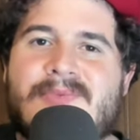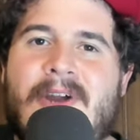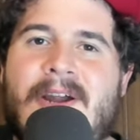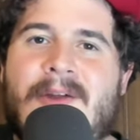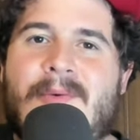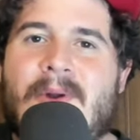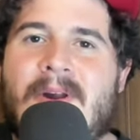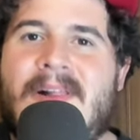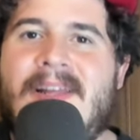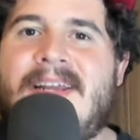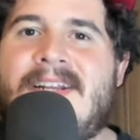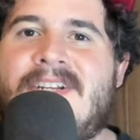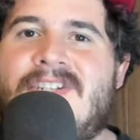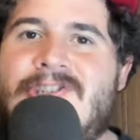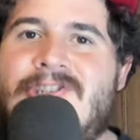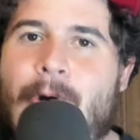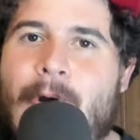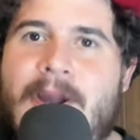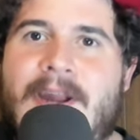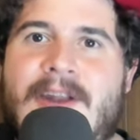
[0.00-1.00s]
I really
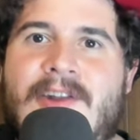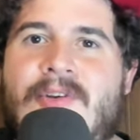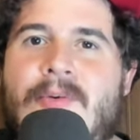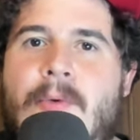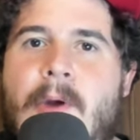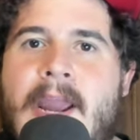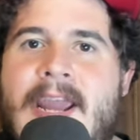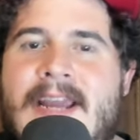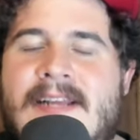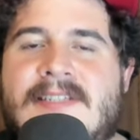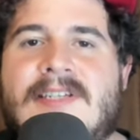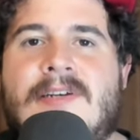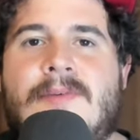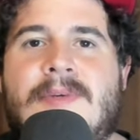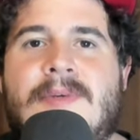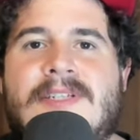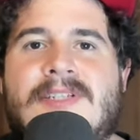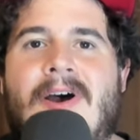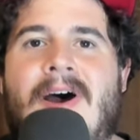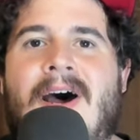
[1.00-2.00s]
enjoyed the racing we
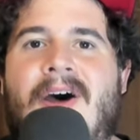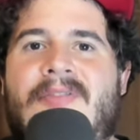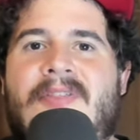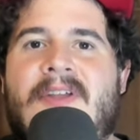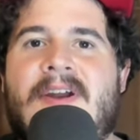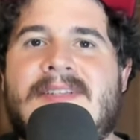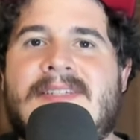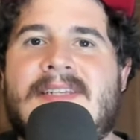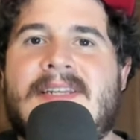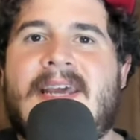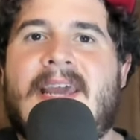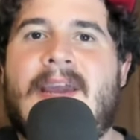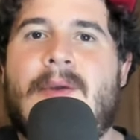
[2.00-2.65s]
saw out there today.